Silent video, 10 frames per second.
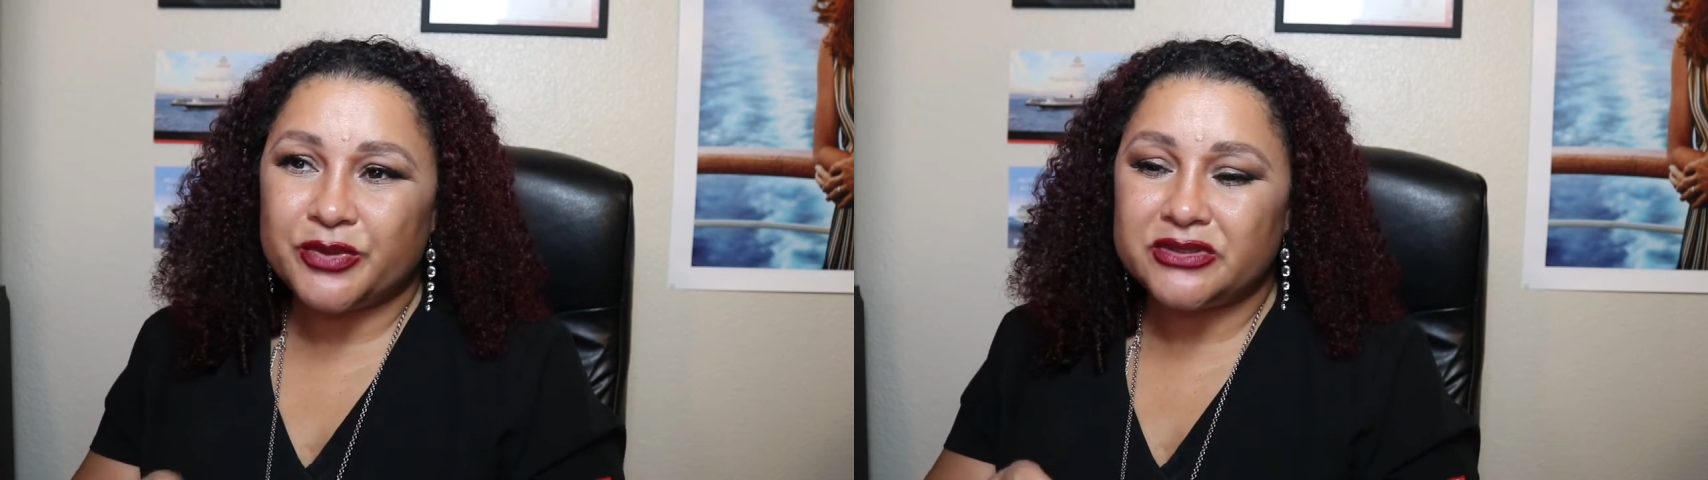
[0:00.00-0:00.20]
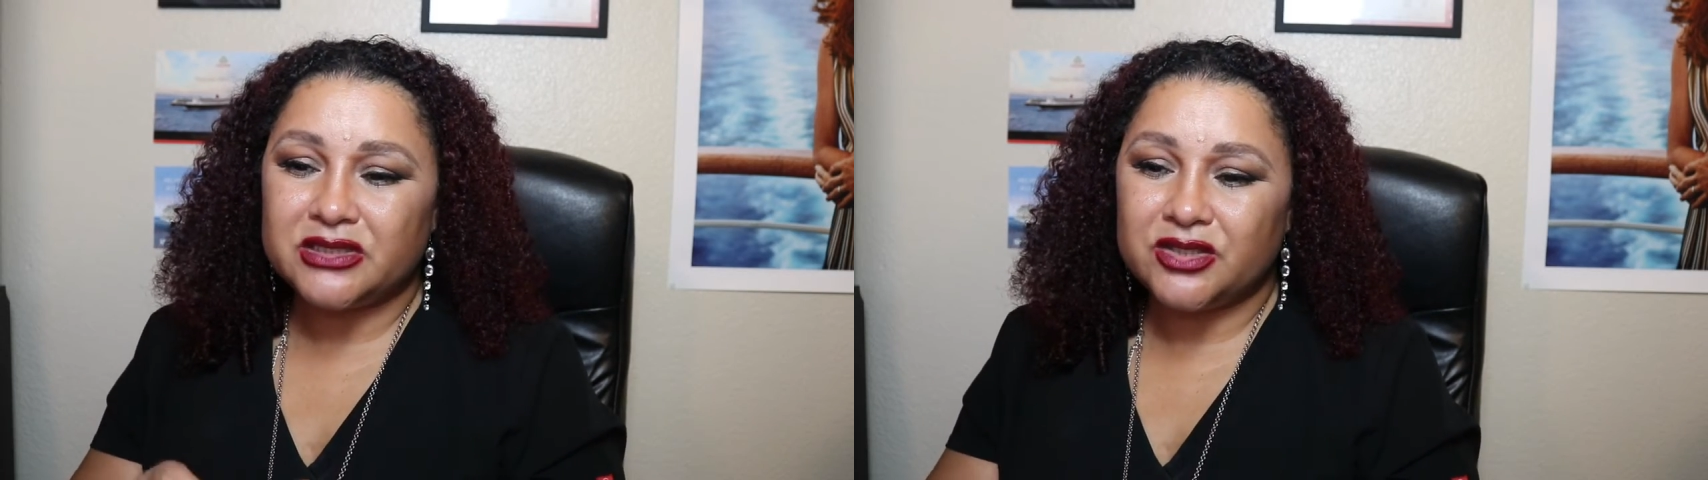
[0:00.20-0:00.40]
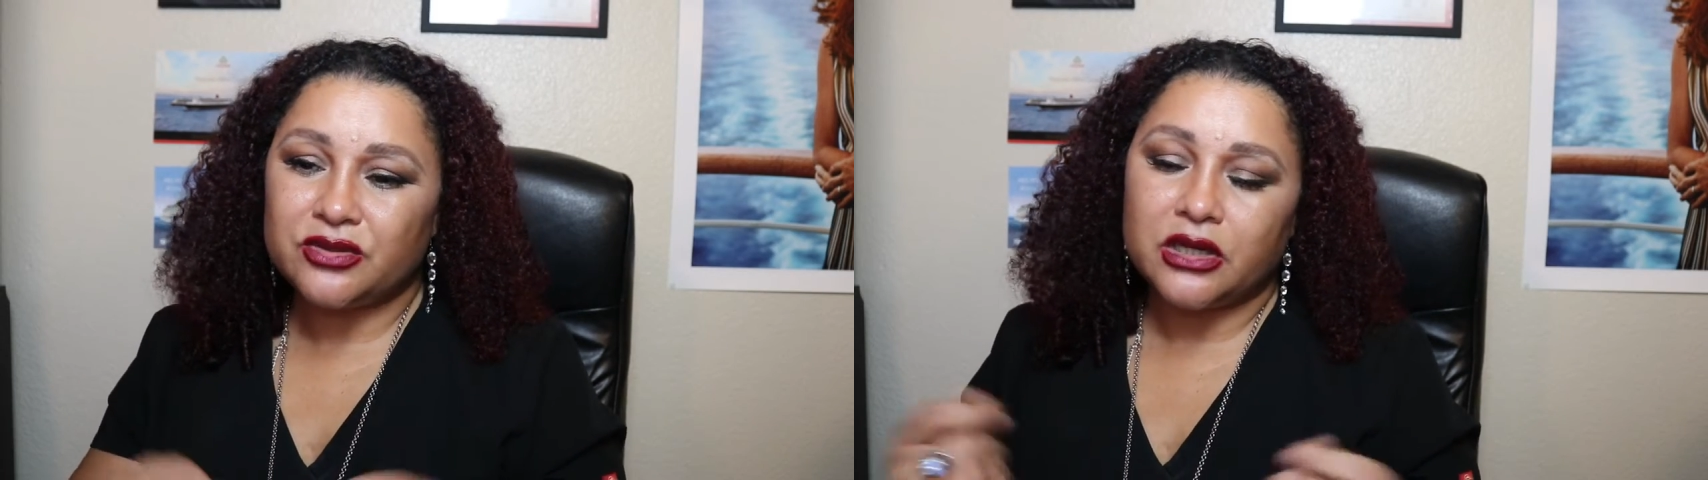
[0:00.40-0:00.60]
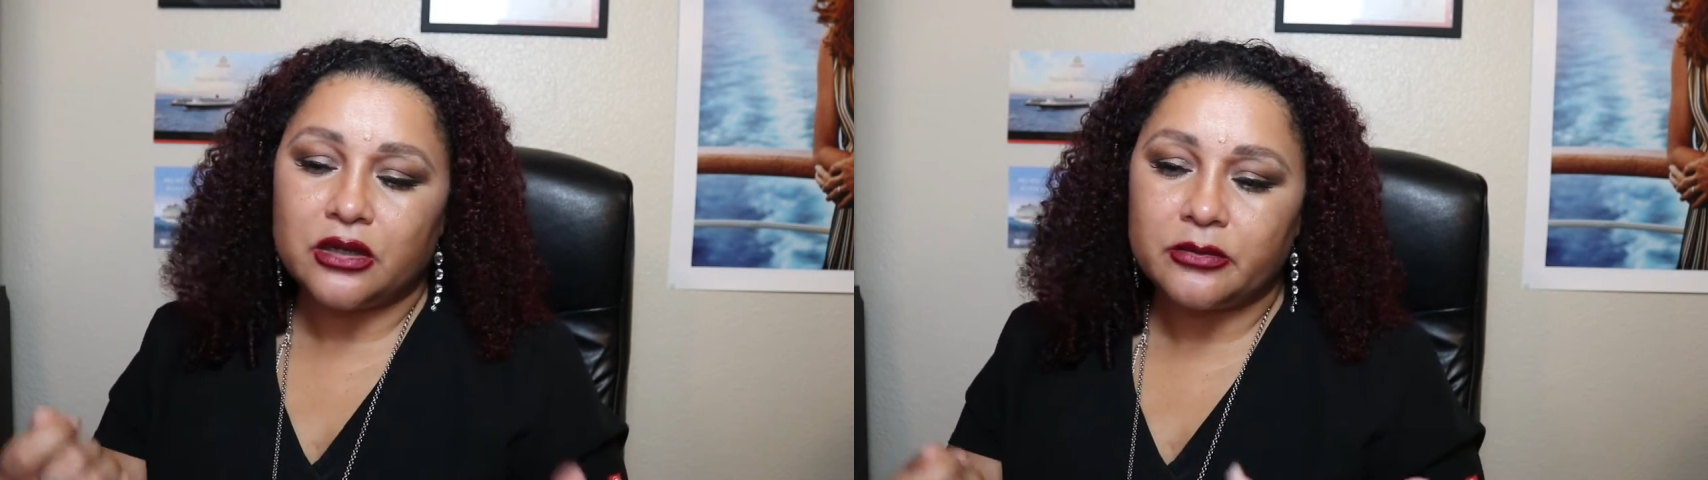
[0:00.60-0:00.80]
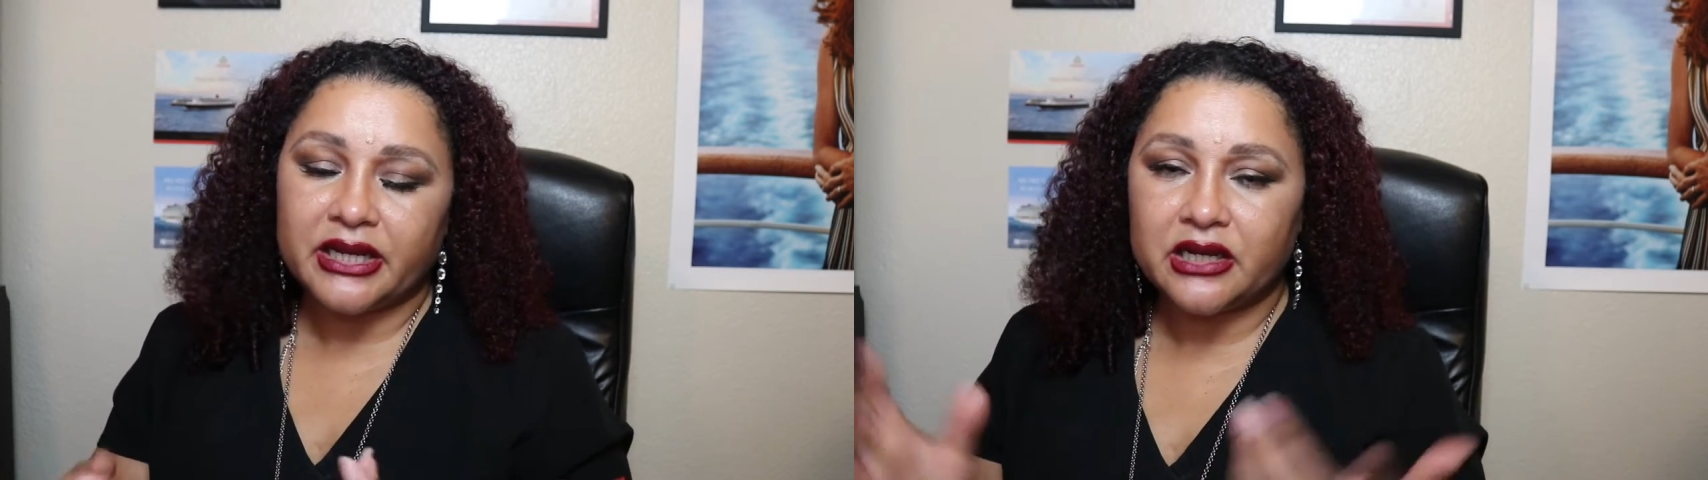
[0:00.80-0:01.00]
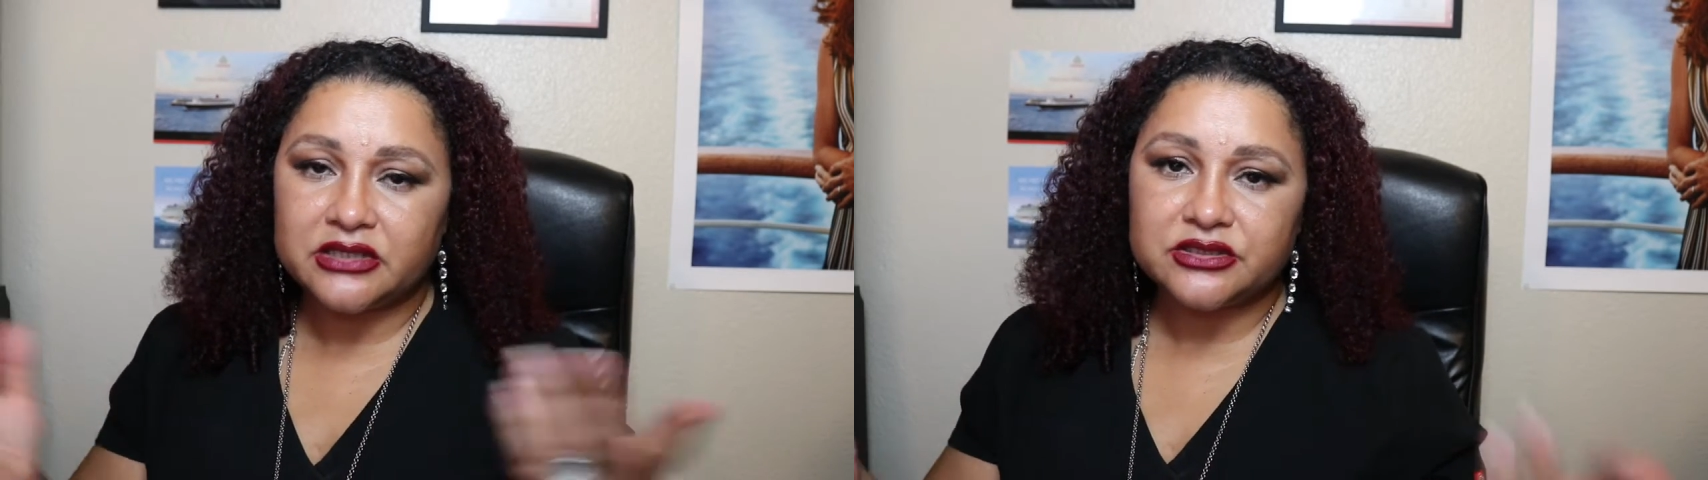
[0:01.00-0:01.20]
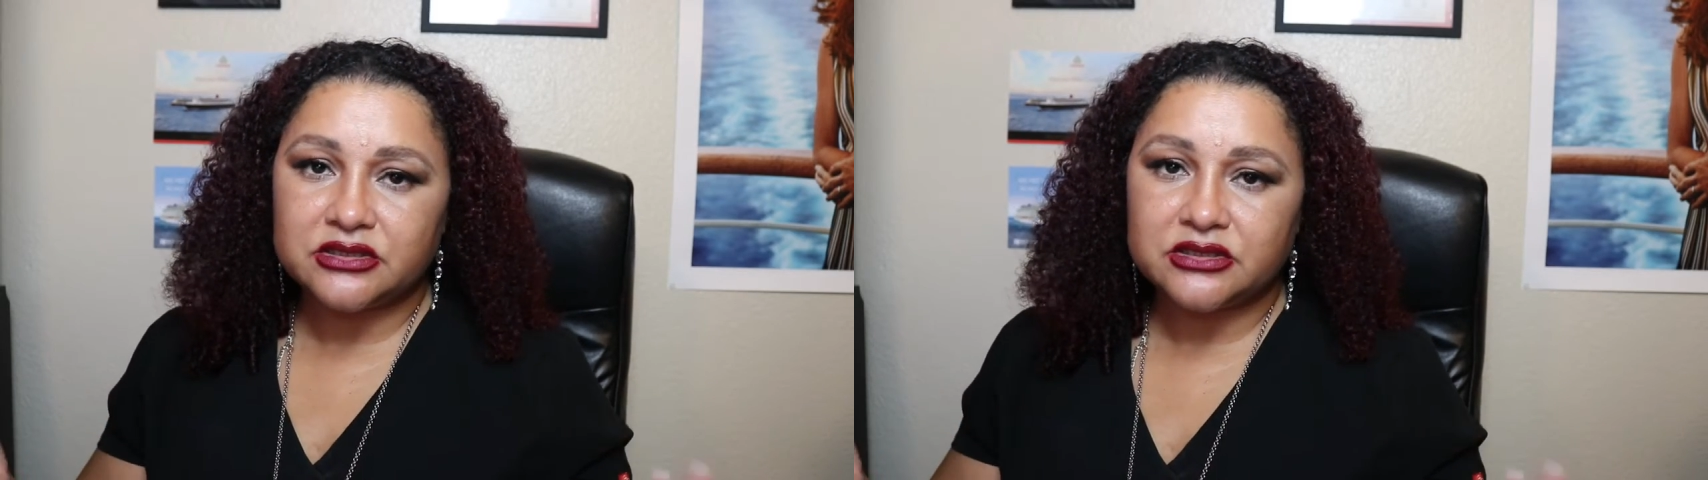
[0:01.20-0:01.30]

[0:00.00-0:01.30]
person, you think, oh my gosh,